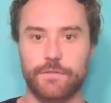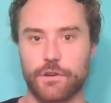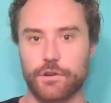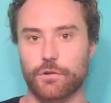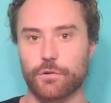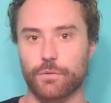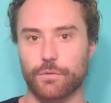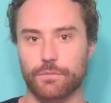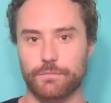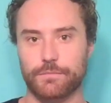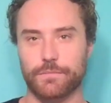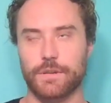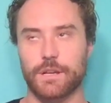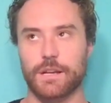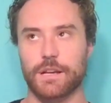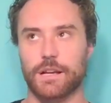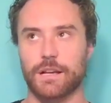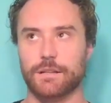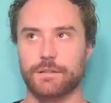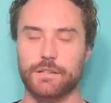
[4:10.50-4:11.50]
you
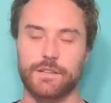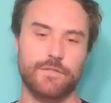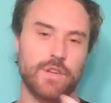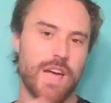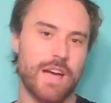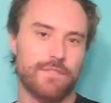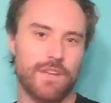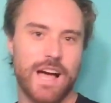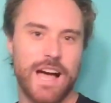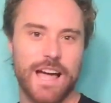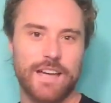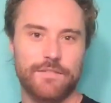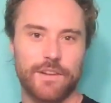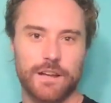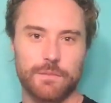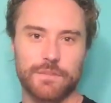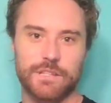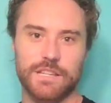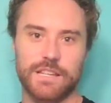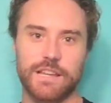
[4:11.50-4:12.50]
have high
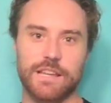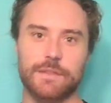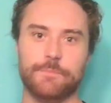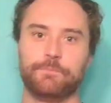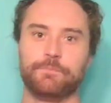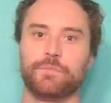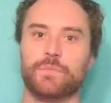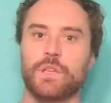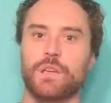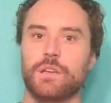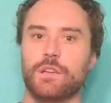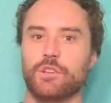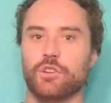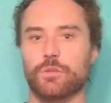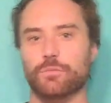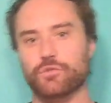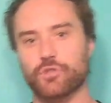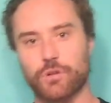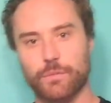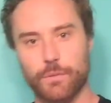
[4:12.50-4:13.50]
vitamin D,
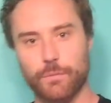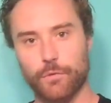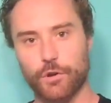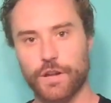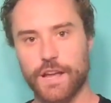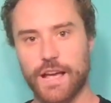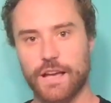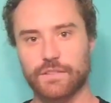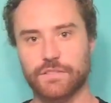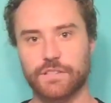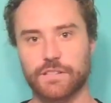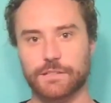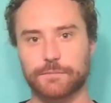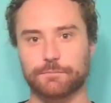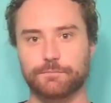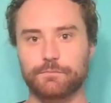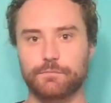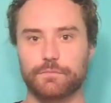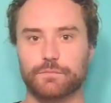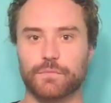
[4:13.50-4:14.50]
you're absorbing more
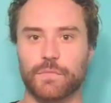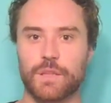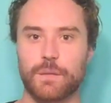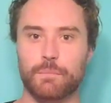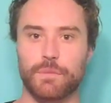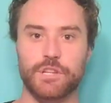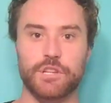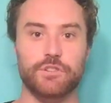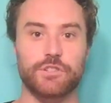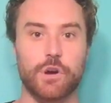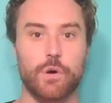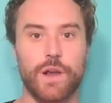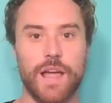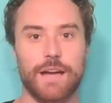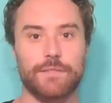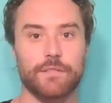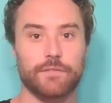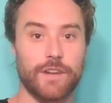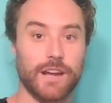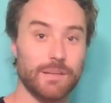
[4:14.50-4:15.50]
calcium, but you don't
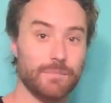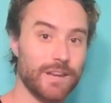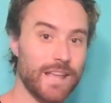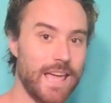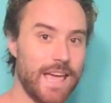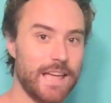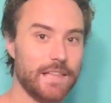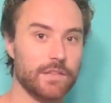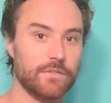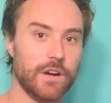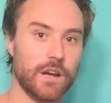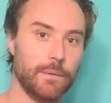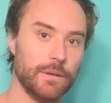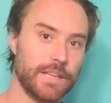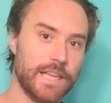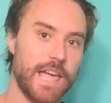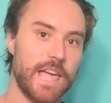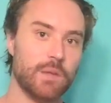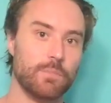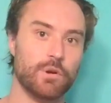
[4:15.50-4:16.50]
have the vitamin A and the vitamin
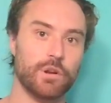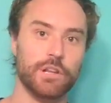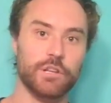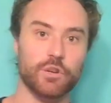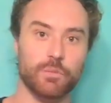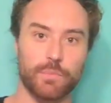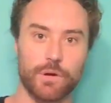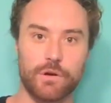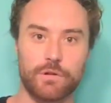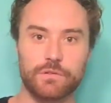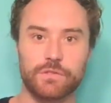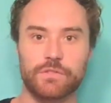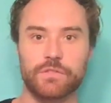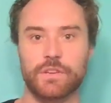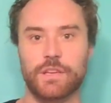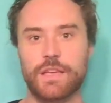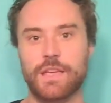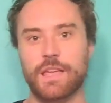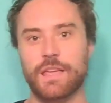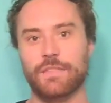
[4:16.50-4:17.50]
K to put in your
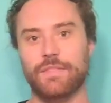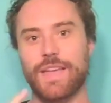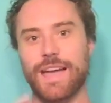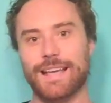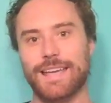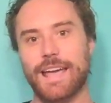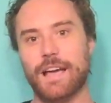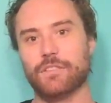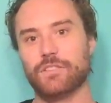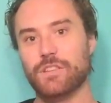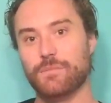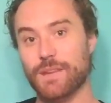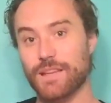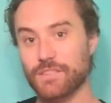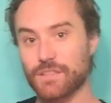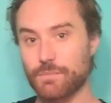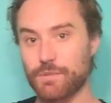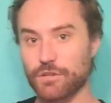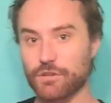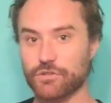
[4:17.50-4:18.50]
bones, that calcium
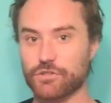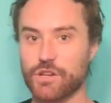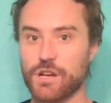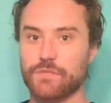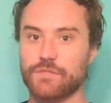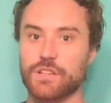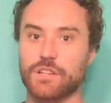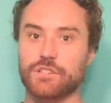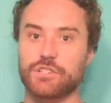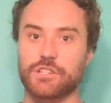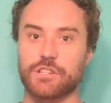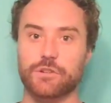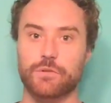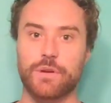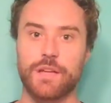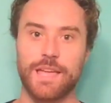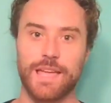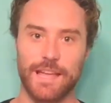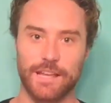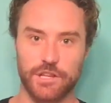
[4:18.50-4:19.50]
ends up in your soft tissue
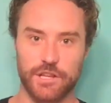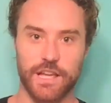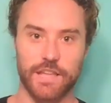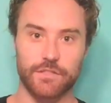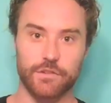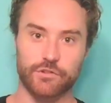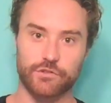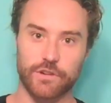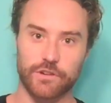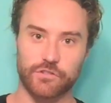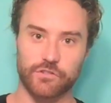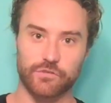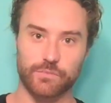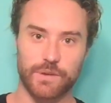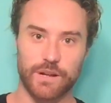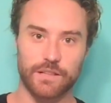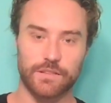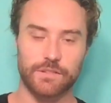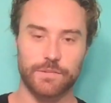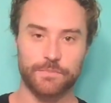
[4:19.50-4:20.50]
and you get the stress
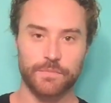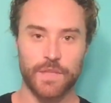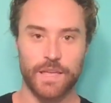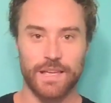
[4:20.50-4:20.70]
response.